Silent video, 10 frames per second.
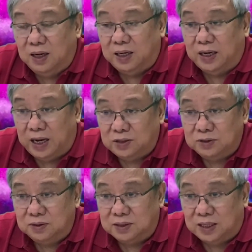An
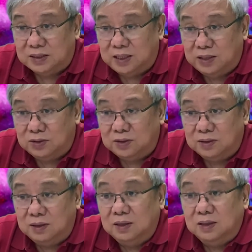action
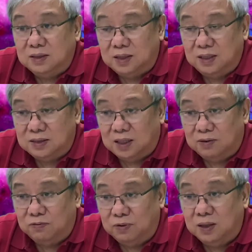organization says
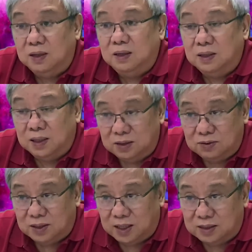that we learn
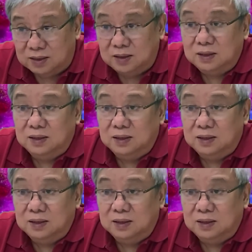together